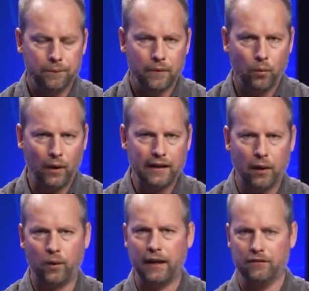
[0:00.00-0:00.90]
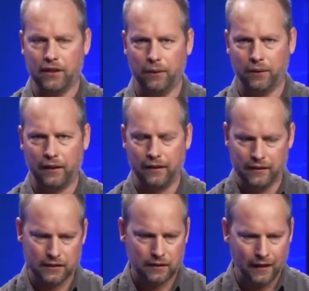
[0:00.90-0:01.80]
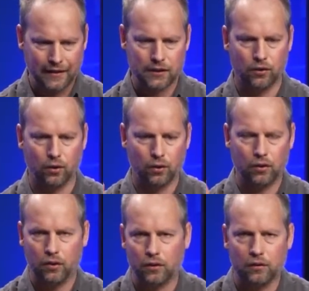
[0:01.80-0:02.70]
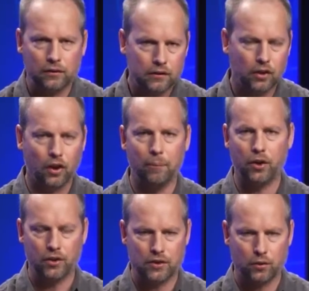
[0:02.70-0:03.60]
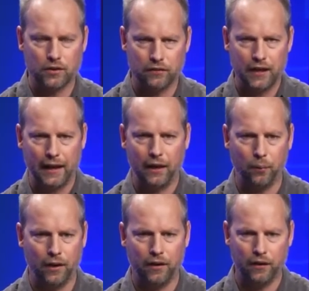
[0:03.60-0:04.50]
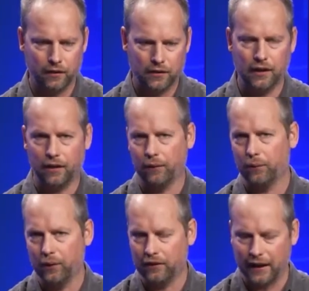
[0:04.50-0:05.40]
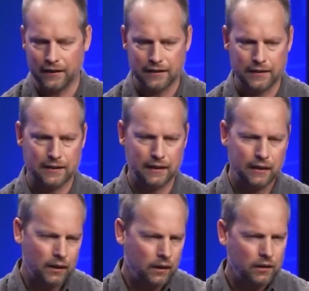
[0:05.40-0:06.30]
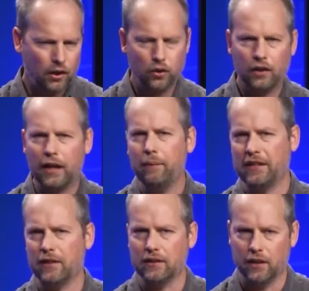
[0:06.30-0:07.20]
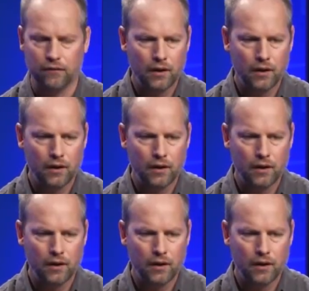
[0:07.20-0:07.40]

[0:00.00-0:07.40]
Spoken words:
right now we're kind of dealing with kind of these classical columnar sorts of data, where you're dealing with data sets that you can kind of make sense of.